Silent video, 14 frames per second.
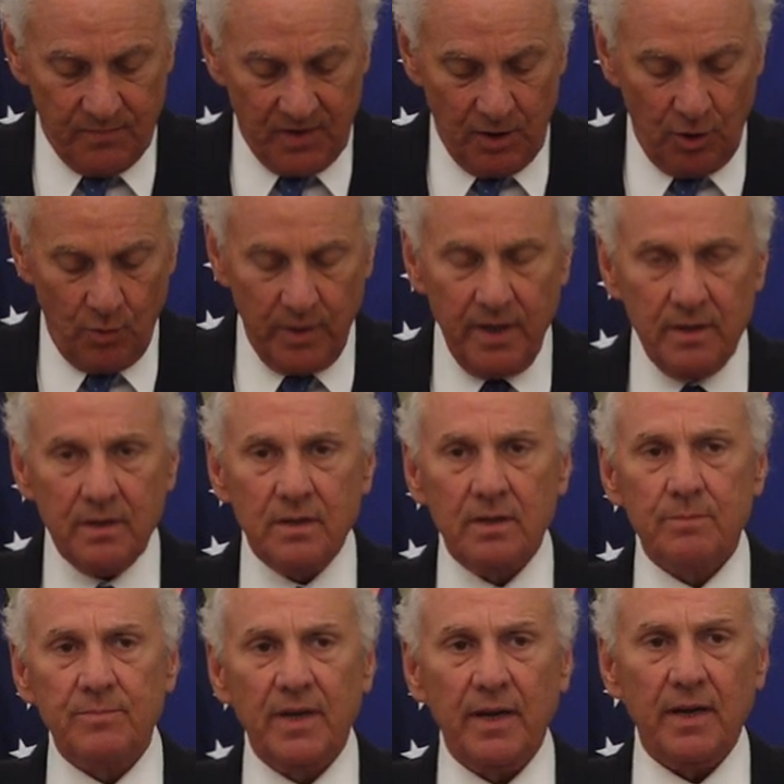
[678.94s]
No
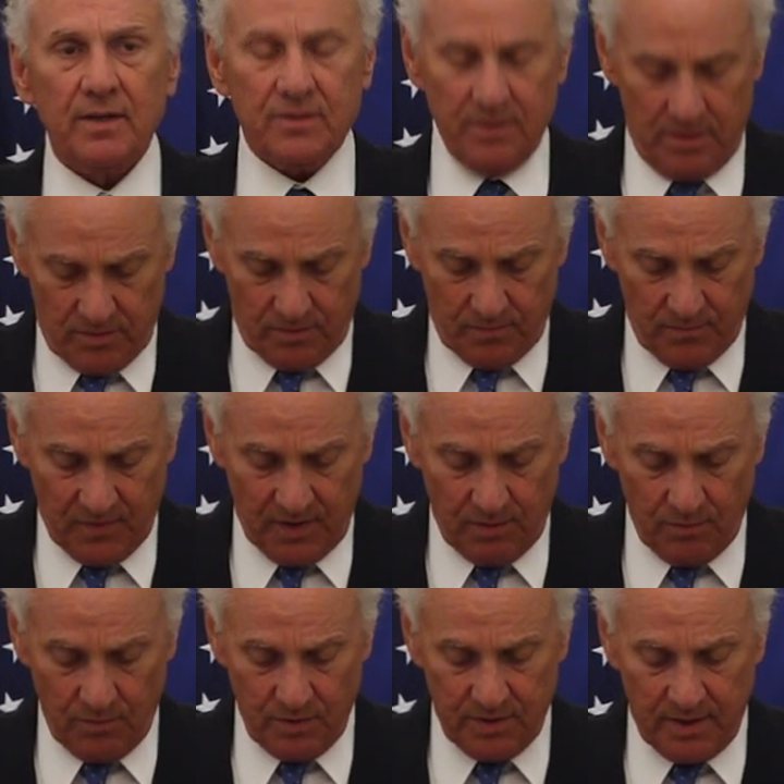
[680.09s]
income tax on
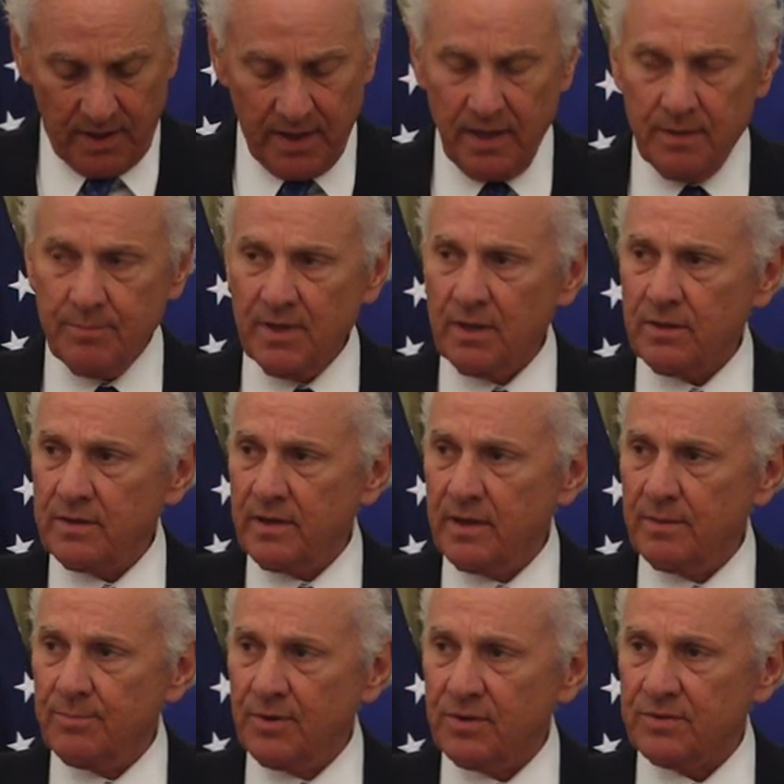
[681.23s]
retired military
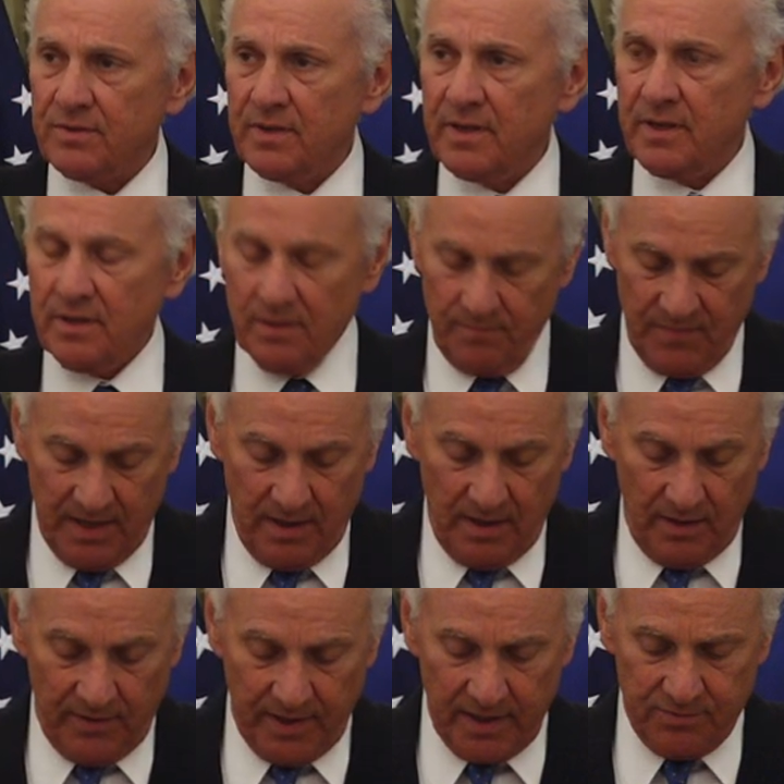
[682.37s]
personnel.
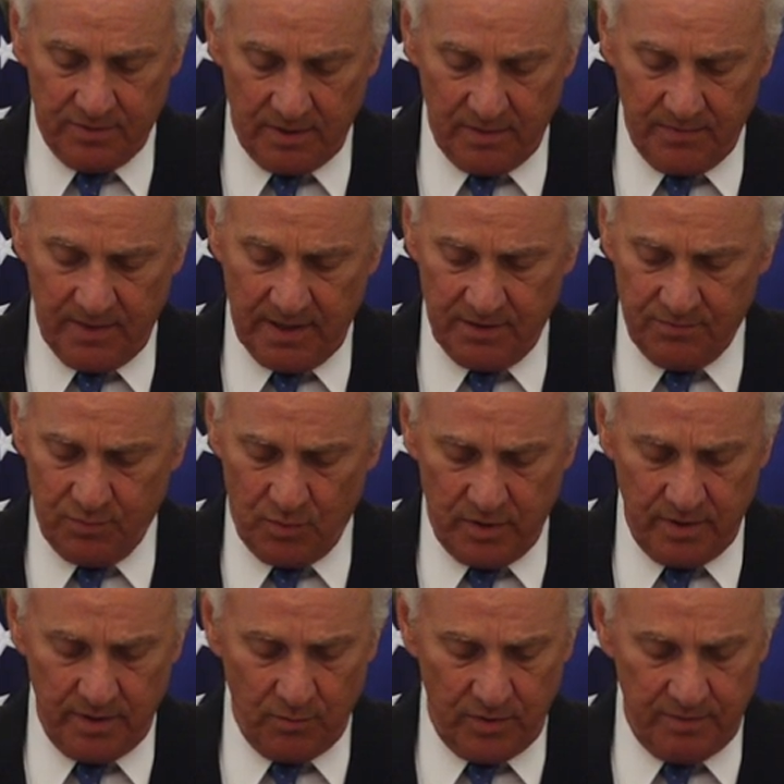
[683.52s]
That's one
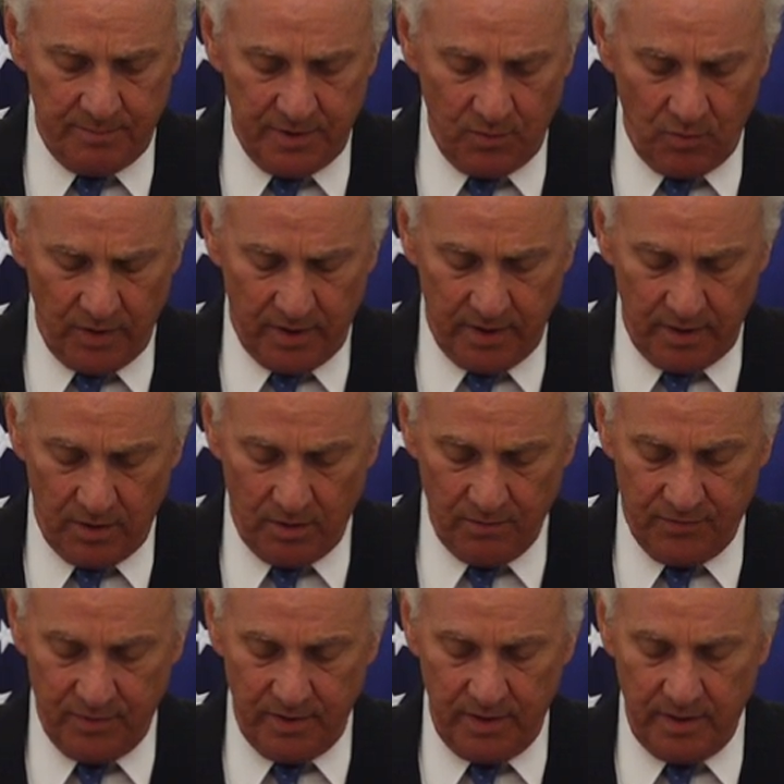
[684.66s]
that we've been working on
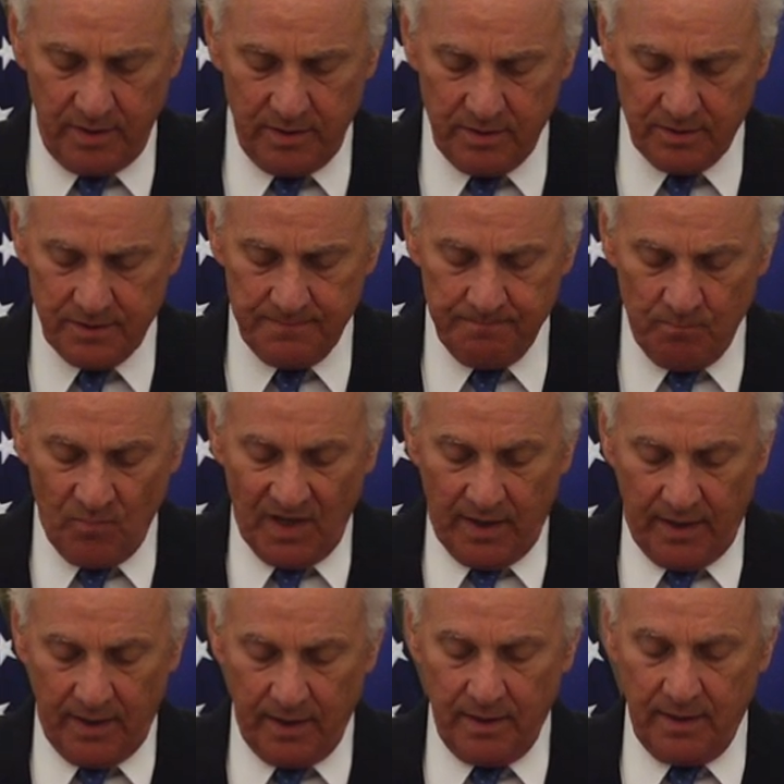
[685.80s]
for years.
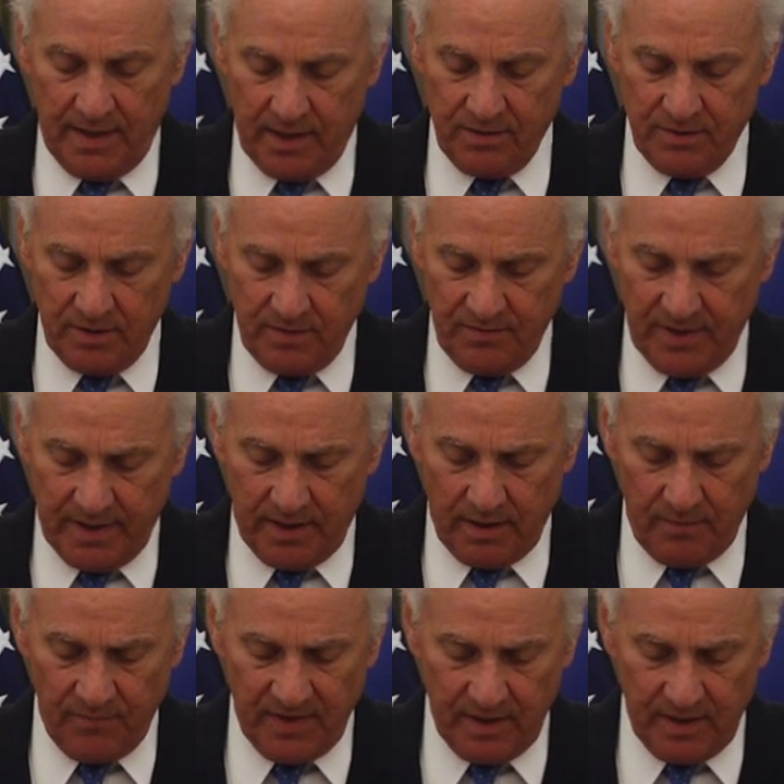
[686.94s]
And as of now,